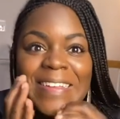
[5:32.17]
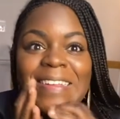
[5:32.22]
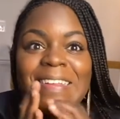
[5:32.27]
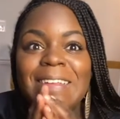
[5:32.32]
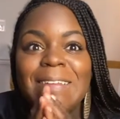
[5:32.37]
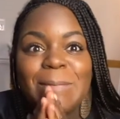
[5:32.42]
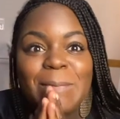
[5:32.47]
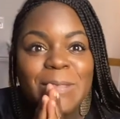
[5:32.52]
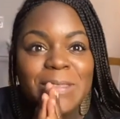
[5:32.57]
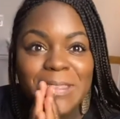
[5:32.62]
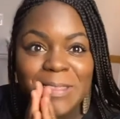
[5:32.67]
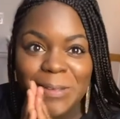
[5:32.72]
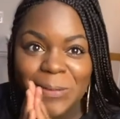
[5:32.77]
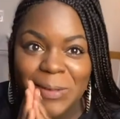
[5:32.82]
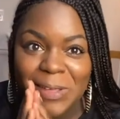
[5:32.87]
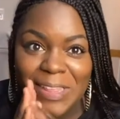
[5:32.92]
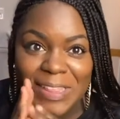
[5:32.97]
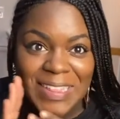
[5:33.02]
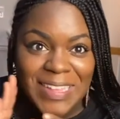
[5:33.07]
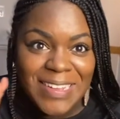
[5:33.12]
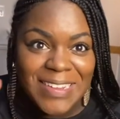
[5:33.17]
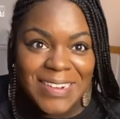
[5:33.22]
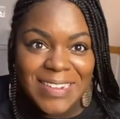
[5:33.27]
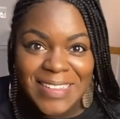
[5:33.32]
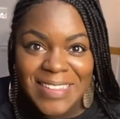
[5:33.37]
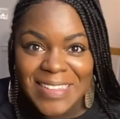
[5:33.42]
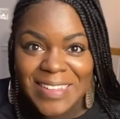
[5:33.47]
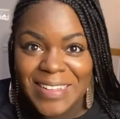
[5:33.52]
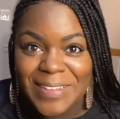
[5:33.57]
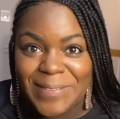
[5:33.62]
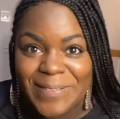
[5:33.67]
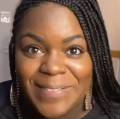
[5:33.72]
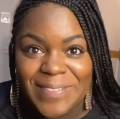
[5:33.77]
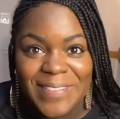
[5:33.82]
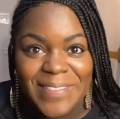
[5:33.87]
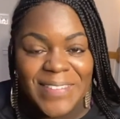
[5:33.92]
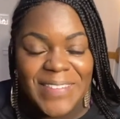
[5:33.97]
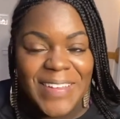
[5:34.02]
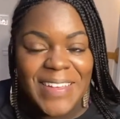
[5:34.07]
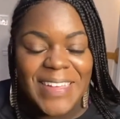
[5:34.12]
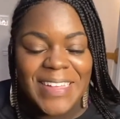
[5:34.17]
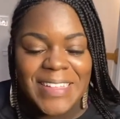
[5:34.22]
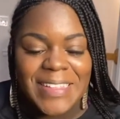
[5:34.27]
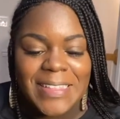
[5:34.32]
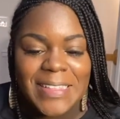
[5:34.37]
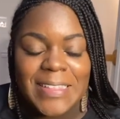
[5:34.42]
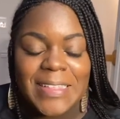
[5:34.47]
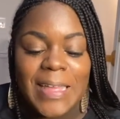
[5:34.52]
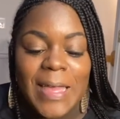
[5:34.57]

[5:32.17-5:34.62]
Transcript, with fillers: am so excited to eat with you guys.